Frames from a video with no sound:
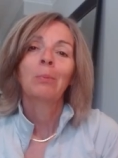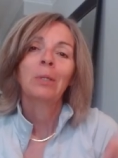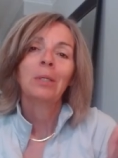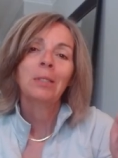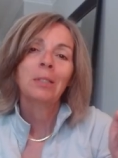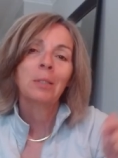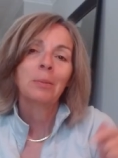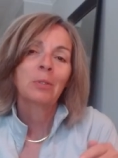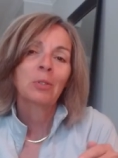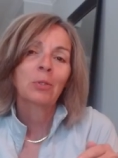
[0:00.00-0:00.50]

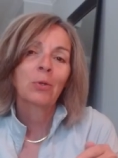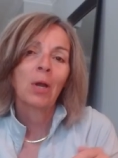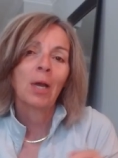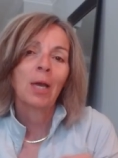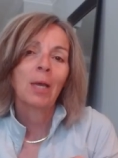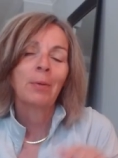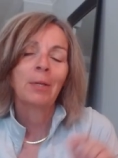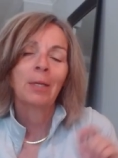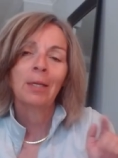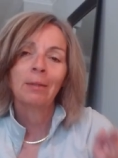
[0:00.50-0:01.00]
Please
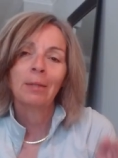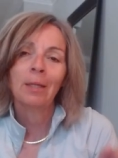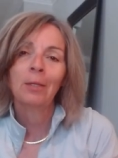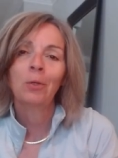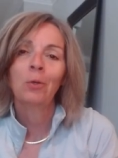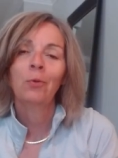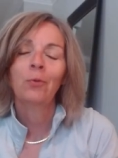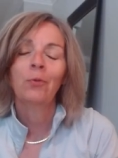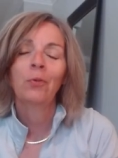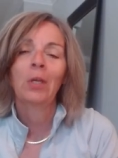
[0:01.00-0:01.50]
subscribe and hit
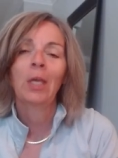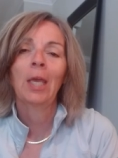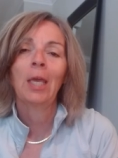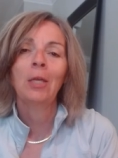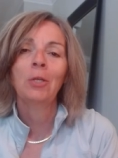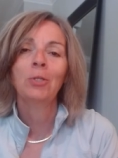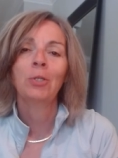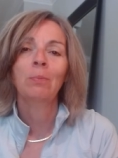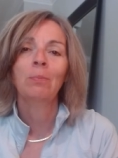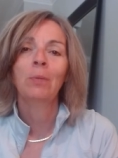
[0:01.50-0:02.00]
that
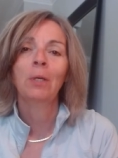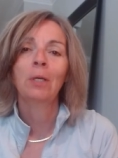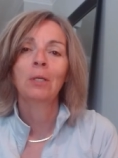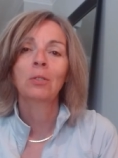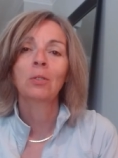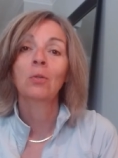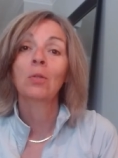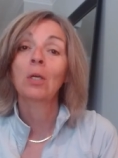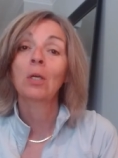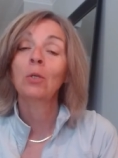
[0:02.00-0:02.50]
notification
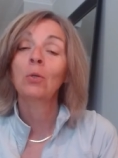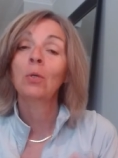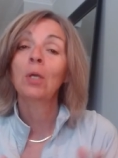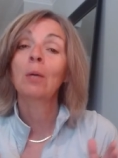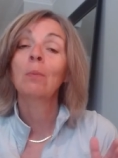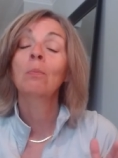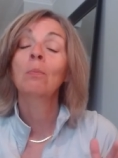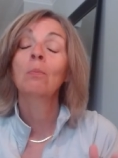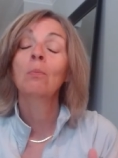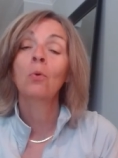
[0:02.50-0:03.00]
bell so that you
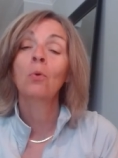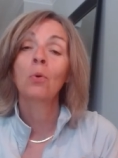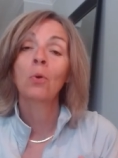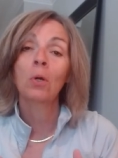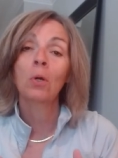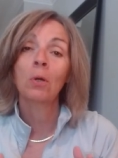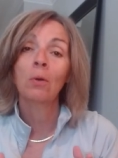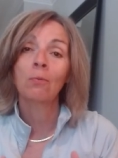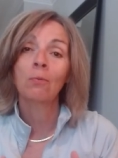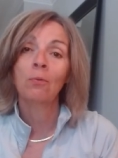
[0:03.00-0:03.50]
get
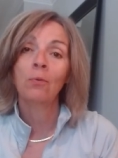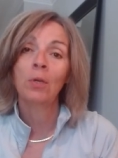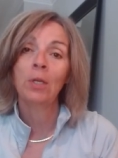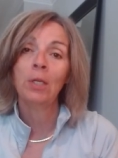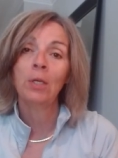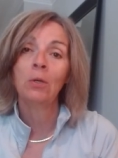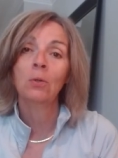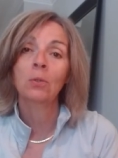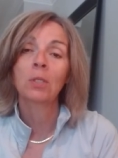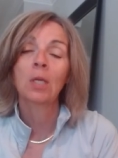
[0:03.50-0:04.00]
more
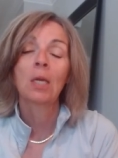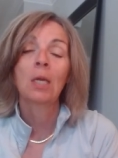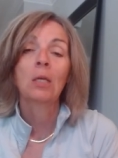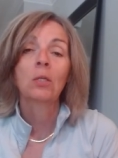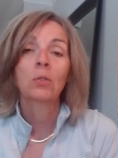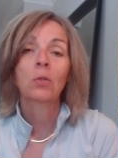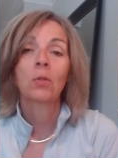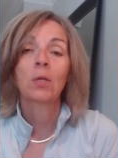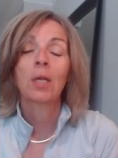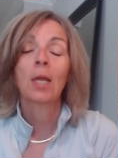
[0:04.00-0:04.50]
videos,
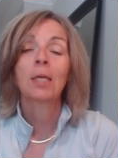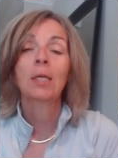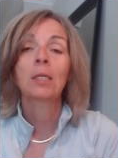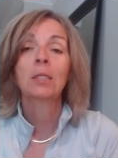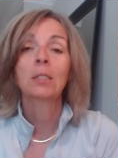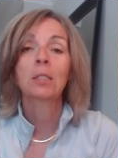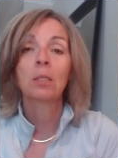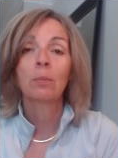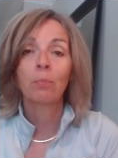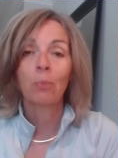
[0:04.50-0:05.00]
so that I
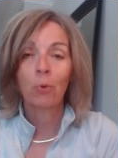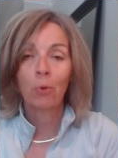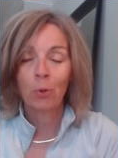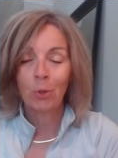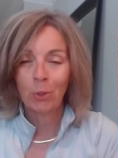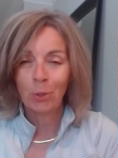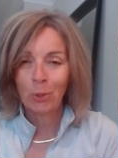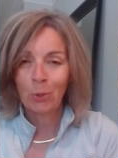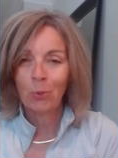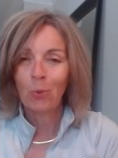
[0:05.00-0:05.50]
can
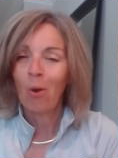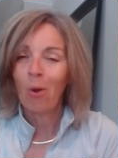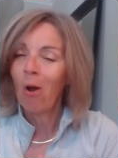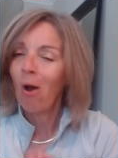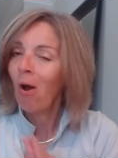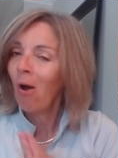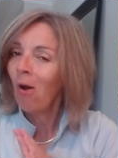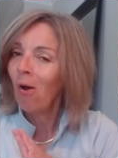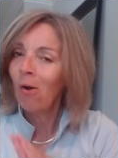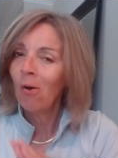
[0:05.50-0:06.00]
support you
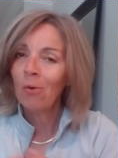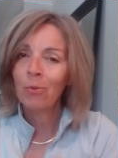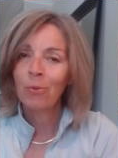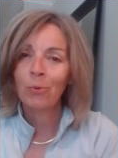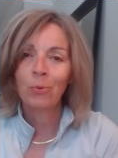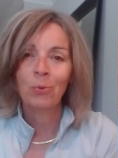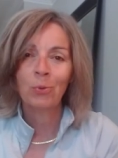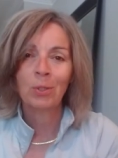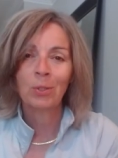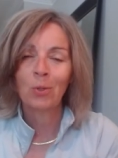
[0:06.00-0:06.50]
all
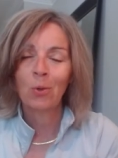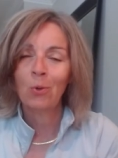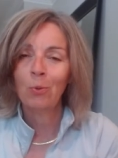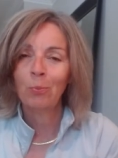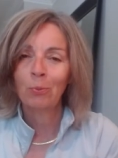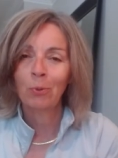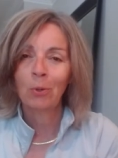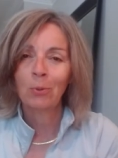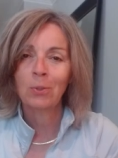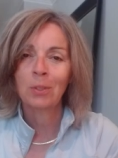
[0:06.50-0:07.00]
through this
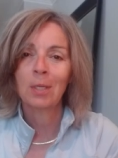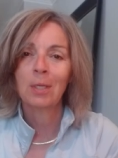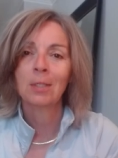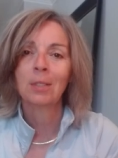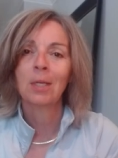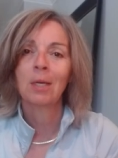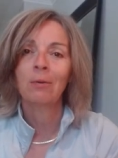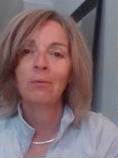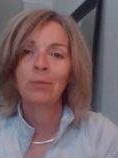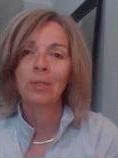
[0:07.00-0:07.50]
whole
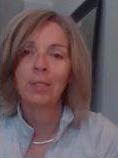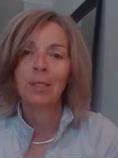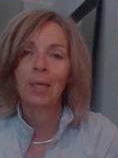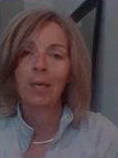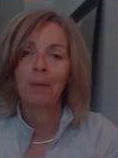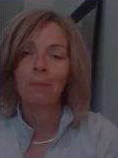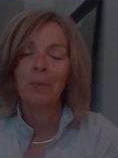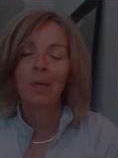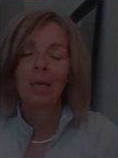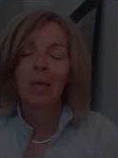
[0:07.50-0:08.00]
process of D
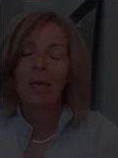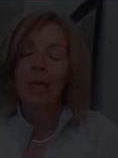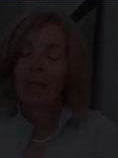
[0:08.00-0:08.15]
M.